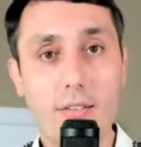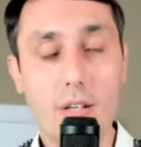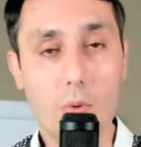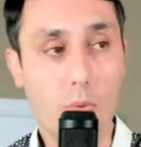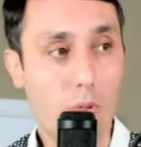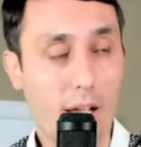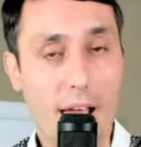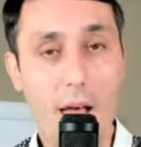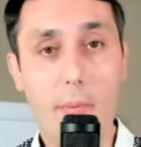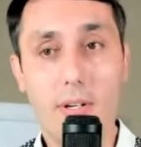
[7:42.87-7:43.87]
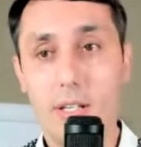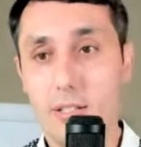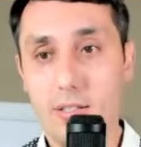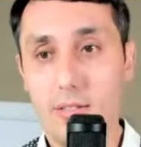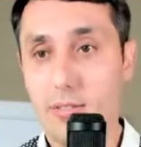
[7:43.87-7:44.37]
then what, what happened
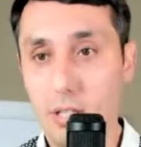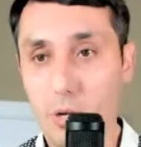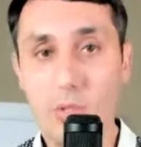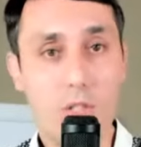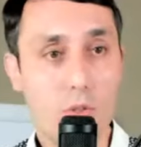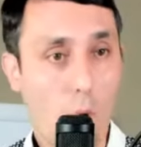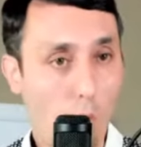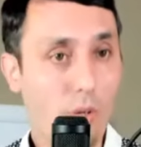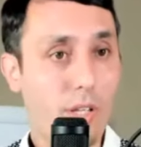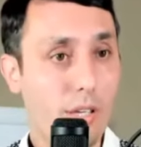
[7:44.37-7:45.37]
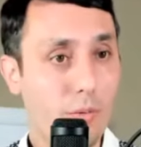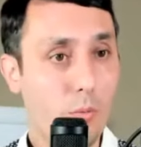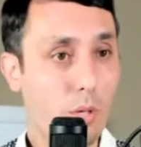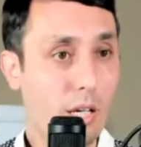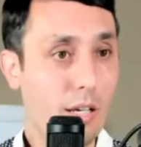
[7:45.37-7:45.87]
is you know this covid
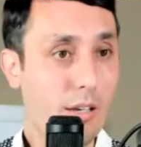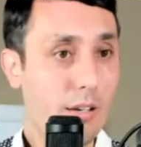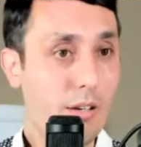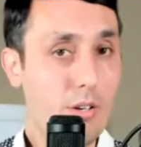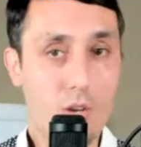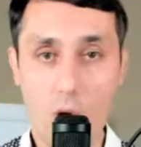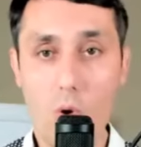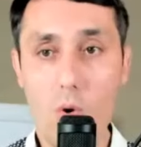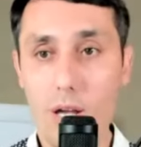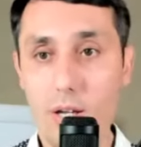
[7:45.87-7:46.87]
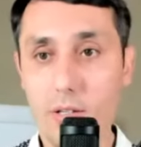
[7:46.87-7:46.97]
we know